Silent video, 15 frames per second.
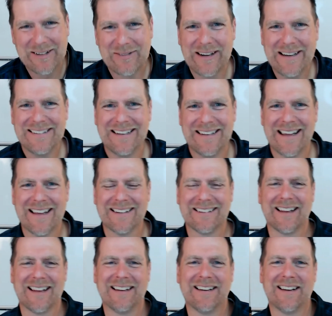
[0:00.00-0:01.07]
it's very easy. Yes,
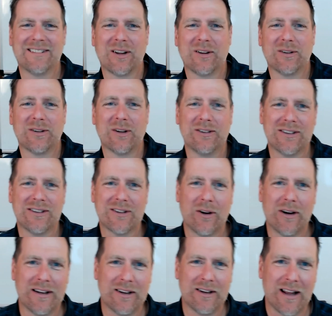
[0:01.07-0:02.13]
just
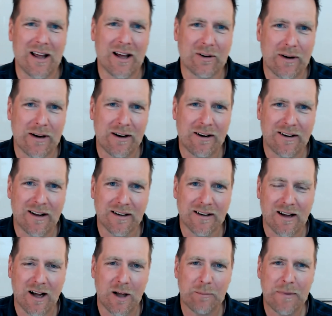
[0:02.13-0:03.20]
go to
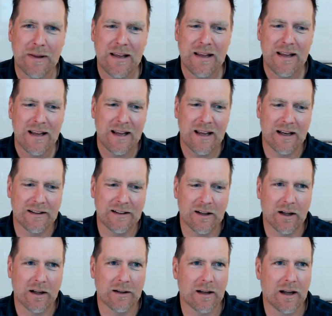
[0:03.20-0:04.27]
gradar.com, and
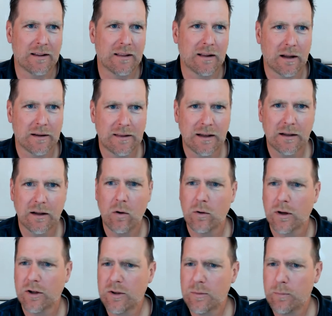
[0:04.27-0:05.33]
I think. Oh,
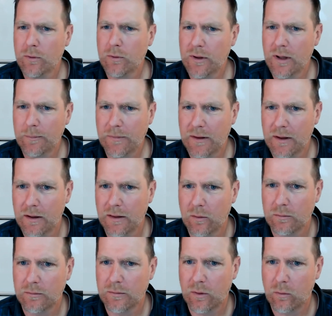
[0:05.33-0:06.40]
could you pull up
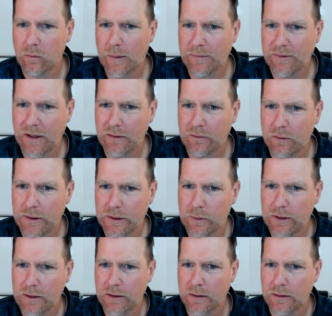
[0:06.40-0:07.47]
the website really
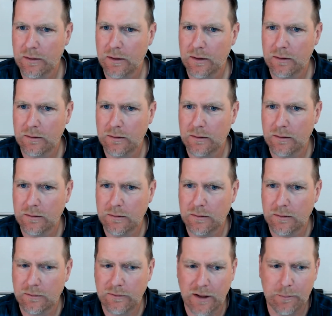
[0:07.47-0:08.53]
quick there,
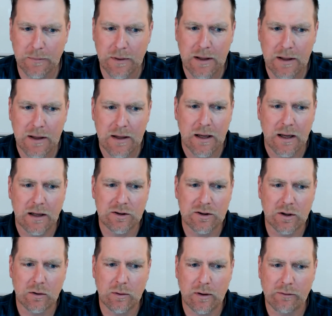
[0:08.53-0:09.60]
Philip, and
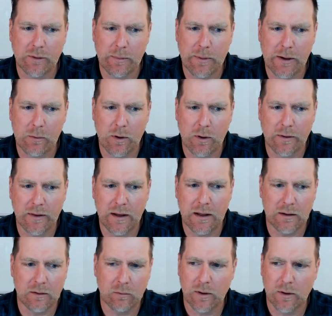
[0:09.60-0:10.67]
just show everybody where
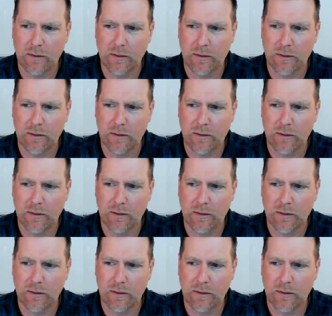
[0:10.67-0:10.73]
the